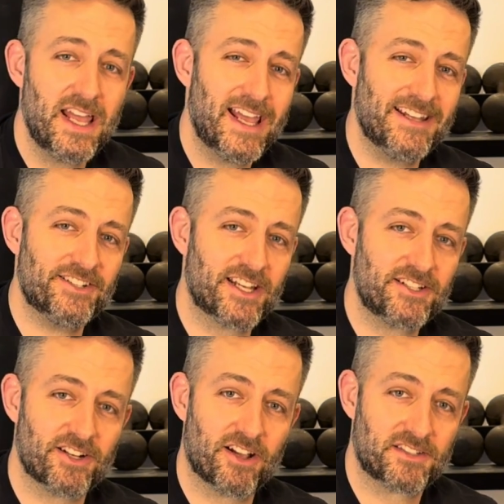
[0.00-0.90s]
and Jed
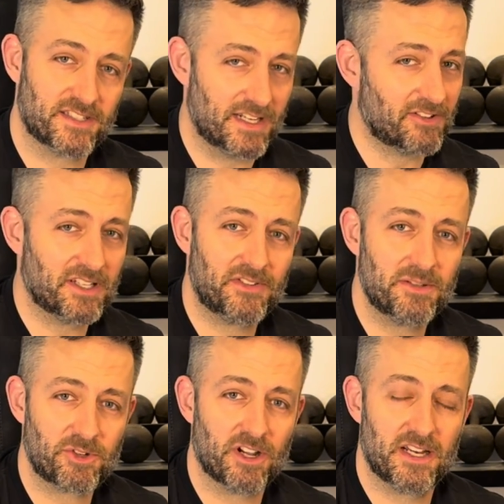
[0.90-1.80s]
Johnson, I'll give
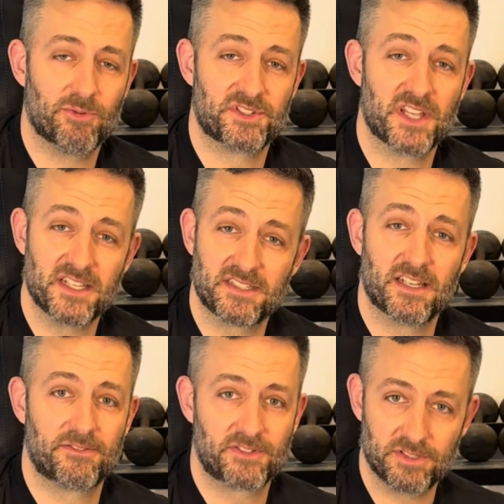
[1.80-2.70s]
him credit, was nice
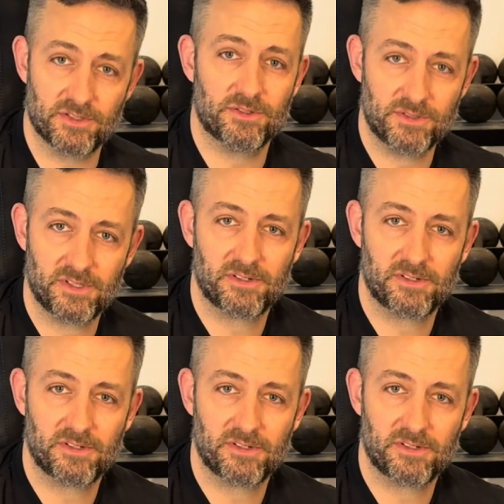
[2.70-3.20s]
enough to